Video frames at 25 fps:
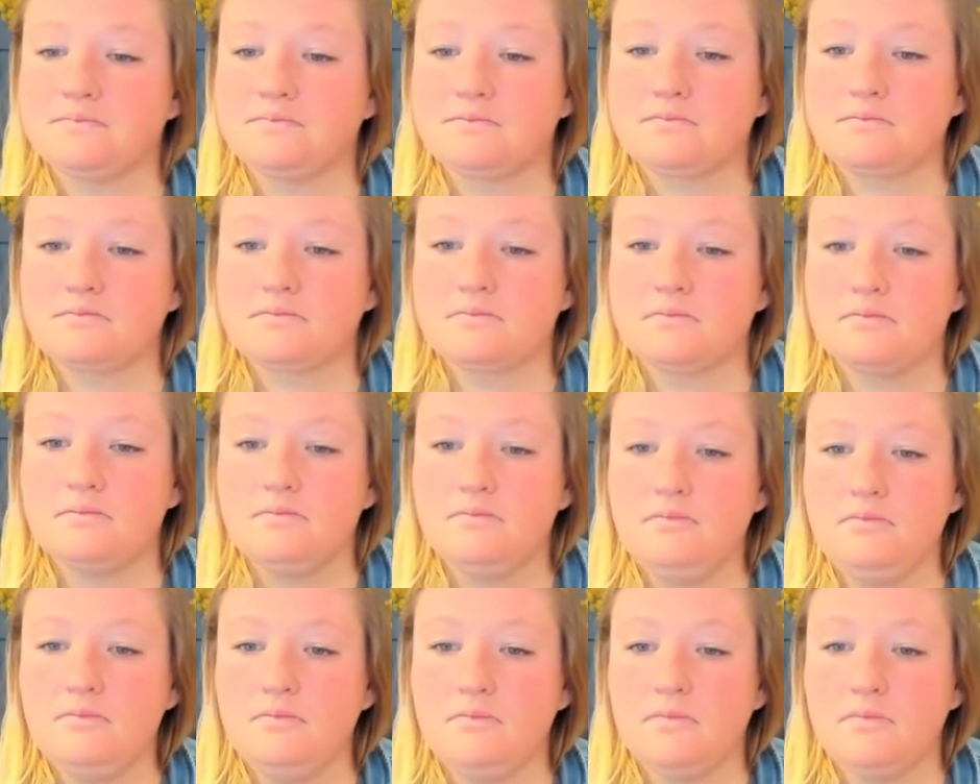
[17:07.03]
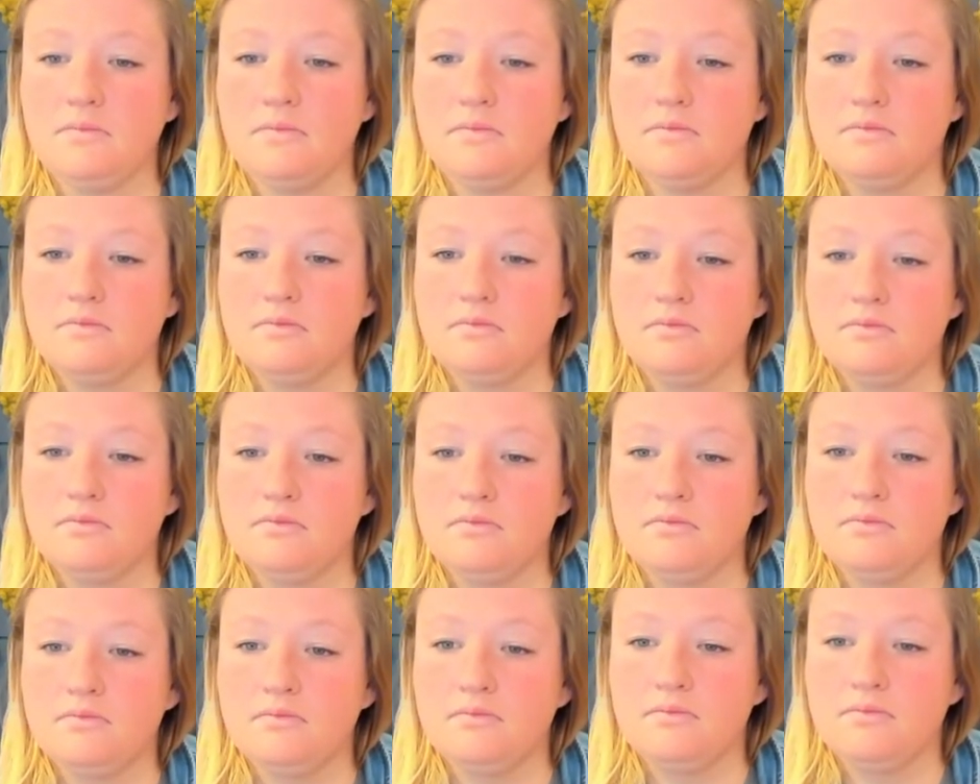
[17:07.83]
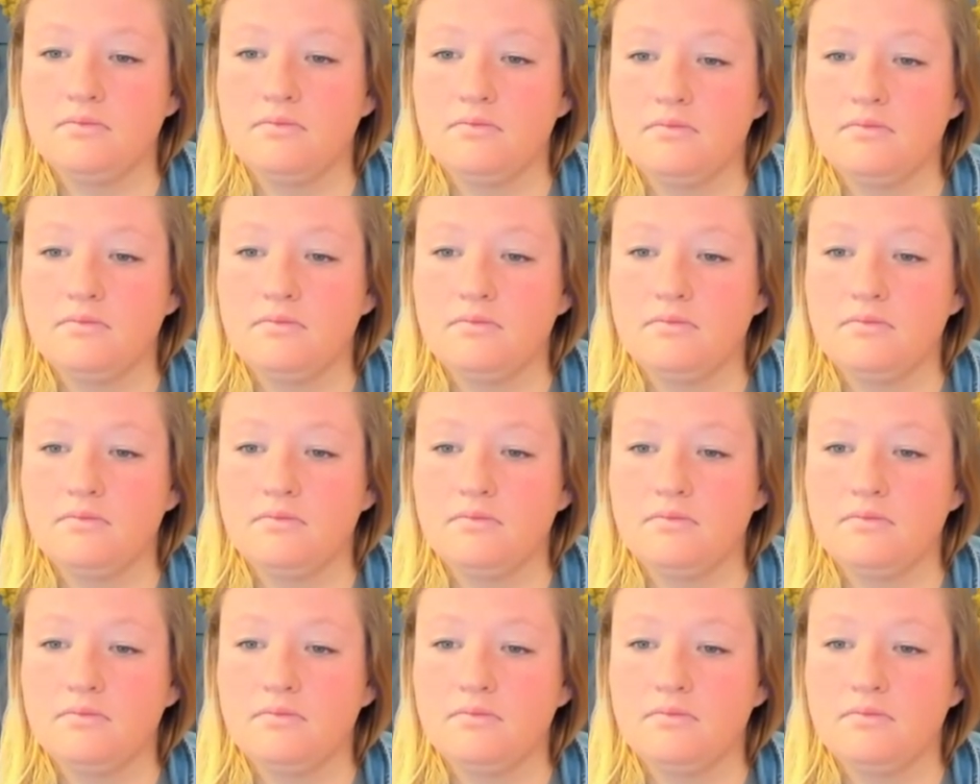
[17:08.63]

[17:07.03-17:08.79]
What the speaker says: No one is speaking in this clip.